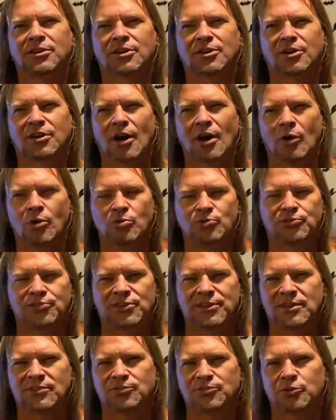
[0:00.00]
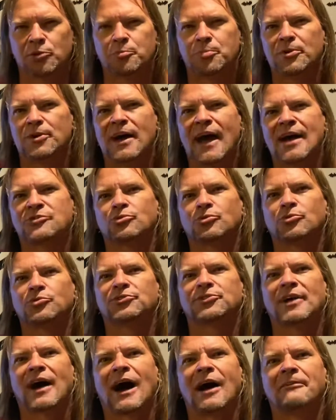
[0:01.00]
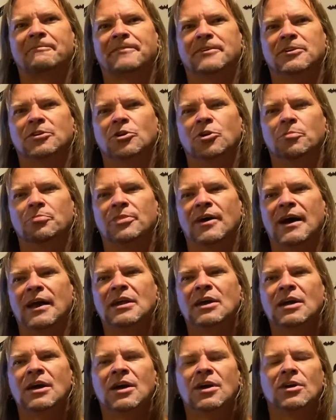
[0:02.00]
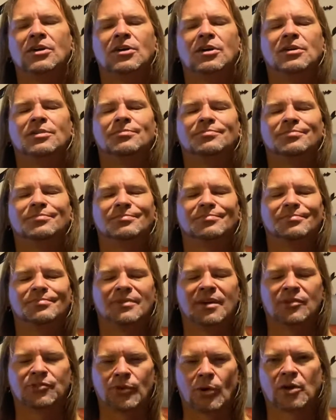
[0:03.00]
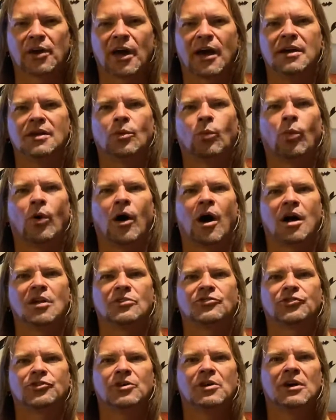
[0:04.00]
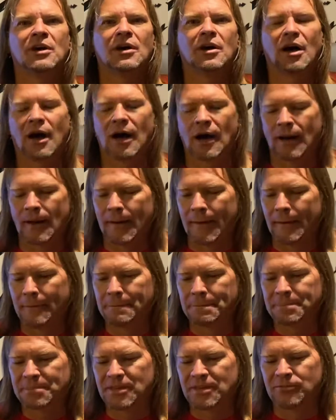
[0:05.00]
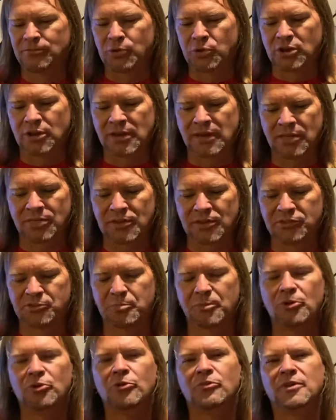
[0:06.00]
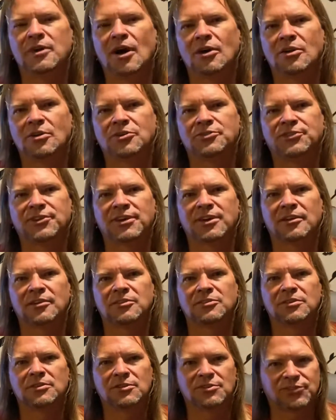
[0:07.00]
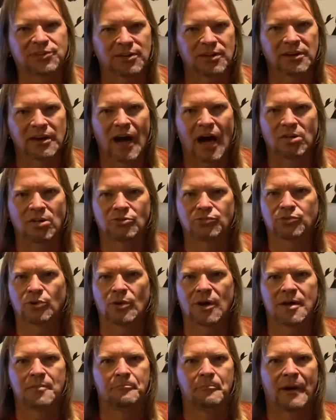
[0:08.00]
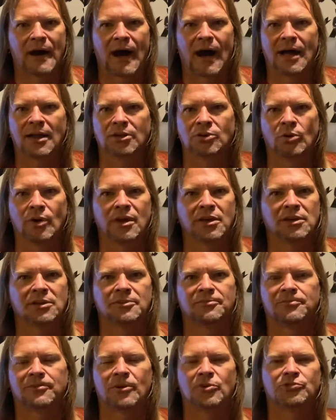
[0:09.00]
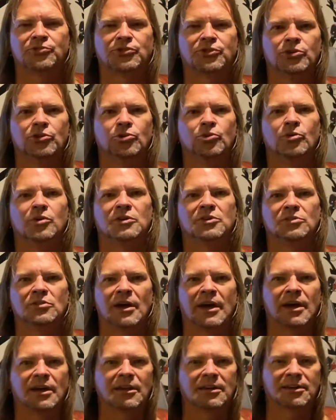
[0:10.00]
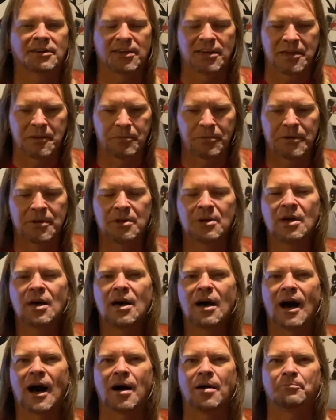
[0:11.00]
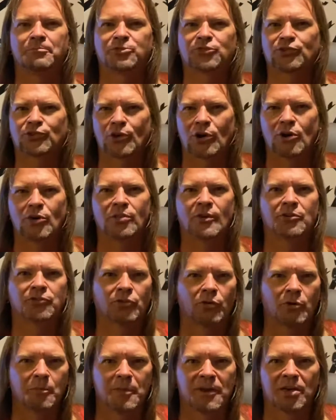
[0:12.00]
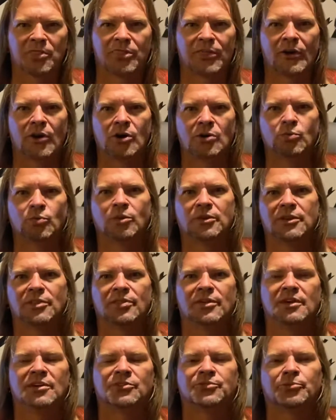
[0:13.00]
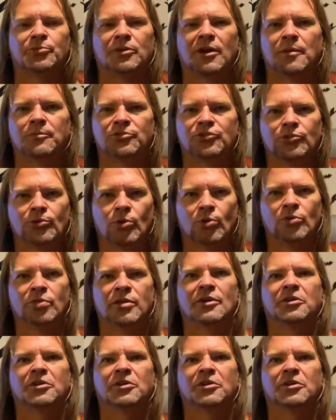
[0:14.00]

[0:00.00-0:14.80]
ghosty, supernatural style film that it's okay to watch. If you can get this movie under $10, go ahead and buy it. Go ahead and get the first two and keep it. I'm sure there's going to be a third one to this one. I'm sure they'll